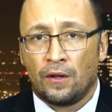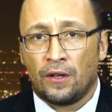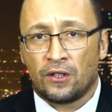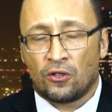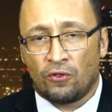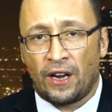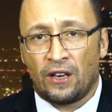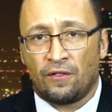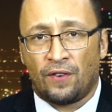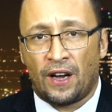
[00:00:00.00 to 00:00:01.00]
this great
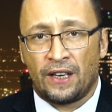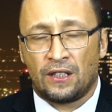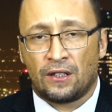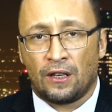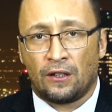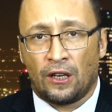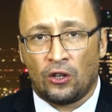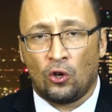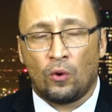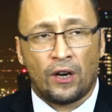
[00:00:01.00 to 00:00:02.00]
advice that
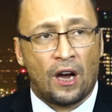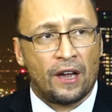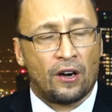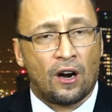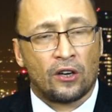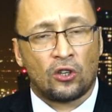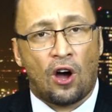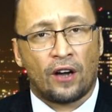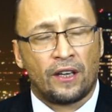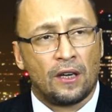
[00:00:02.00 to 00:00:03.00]
you and I are
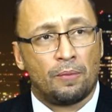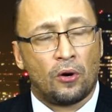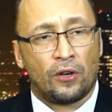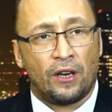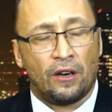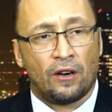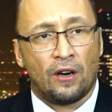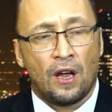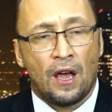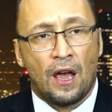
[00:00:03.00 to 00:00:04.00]
talking about here.
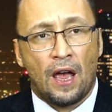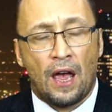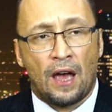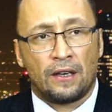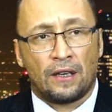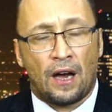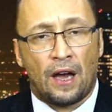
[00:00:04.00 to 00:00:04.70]
And